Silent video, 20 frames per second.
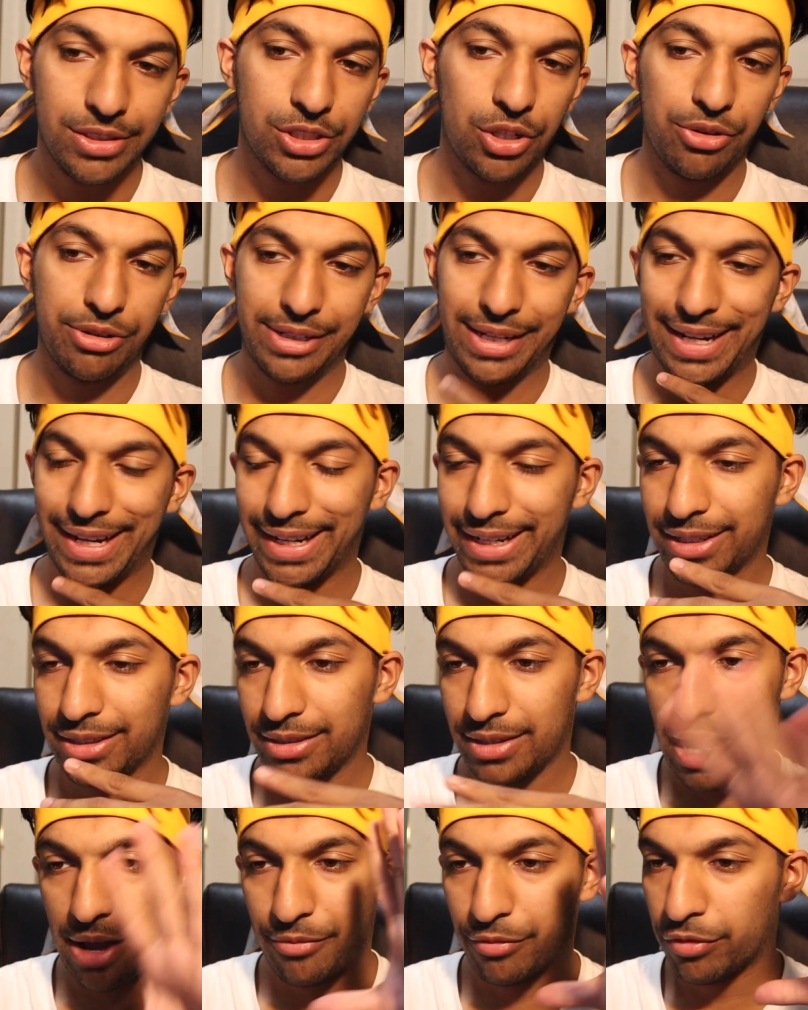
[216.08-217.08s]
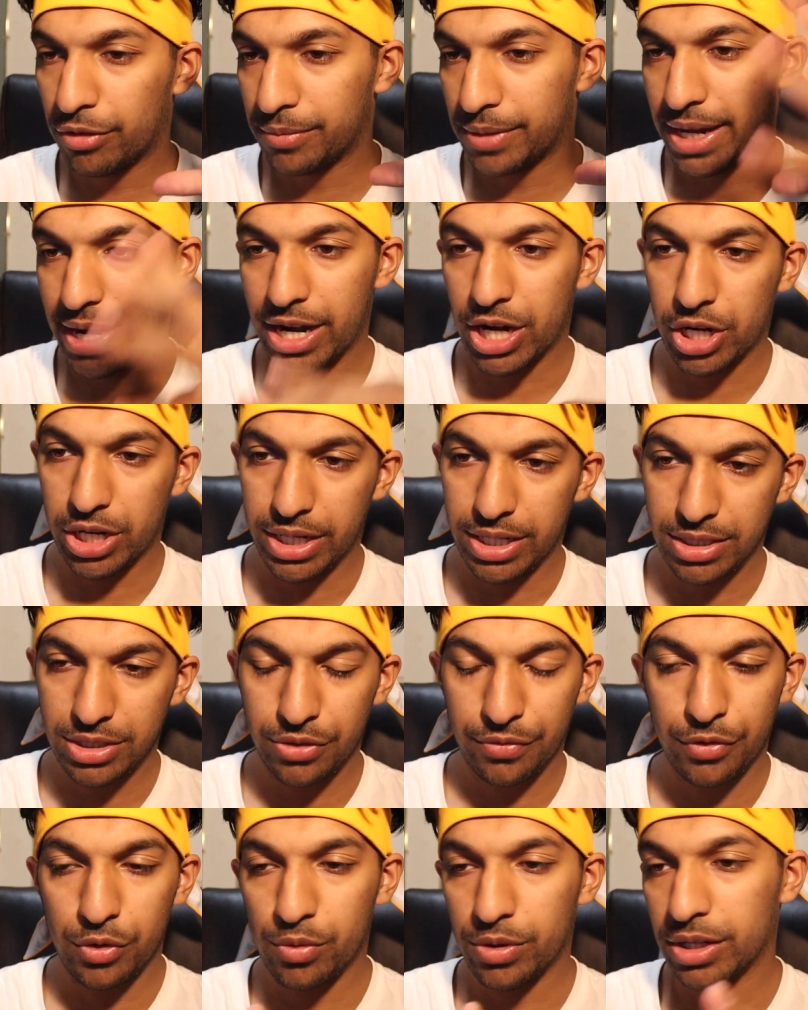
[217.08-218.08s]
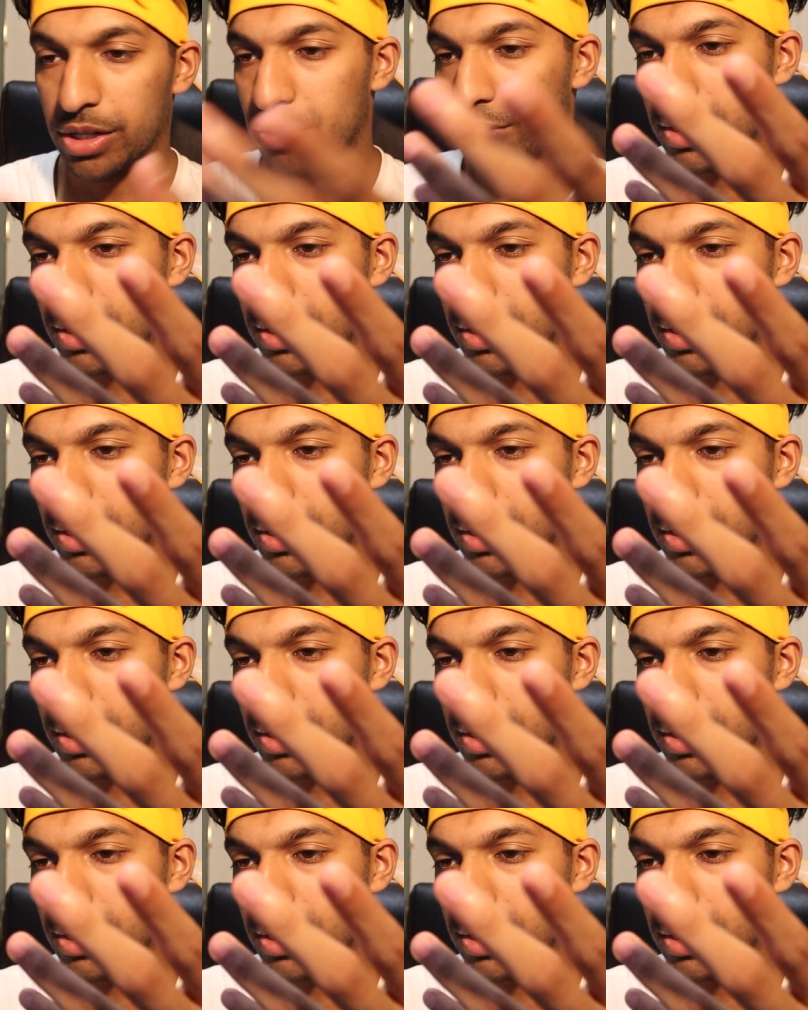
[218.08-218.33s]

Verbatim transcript: So like, I'm from the area, so if you want to go